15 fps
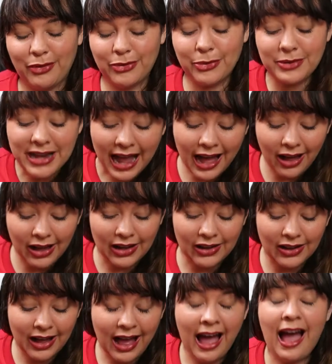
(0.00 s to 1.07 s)
so
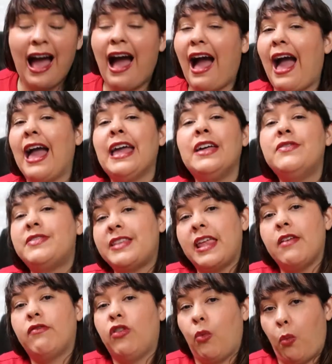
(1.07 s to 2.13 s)
now I have
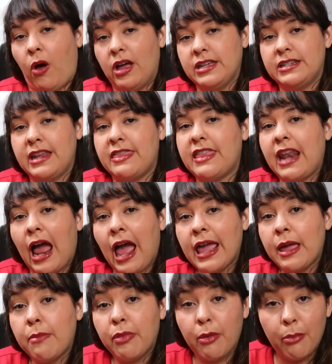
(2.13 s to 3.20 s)
saved the one that I
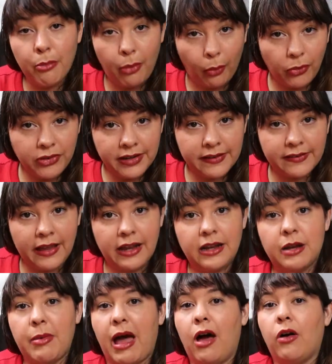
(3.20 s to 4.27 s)
am the most
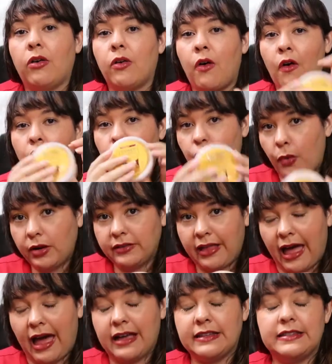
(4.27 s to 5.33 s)
excited about for
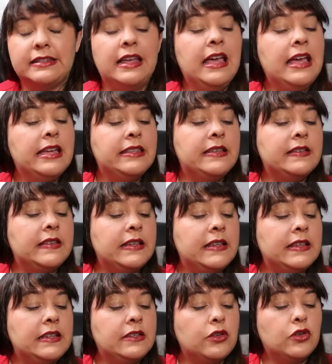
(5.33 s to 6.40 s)
last. This
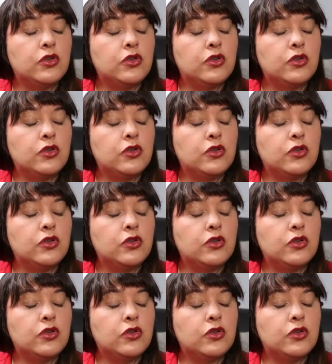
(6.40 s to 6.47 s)
is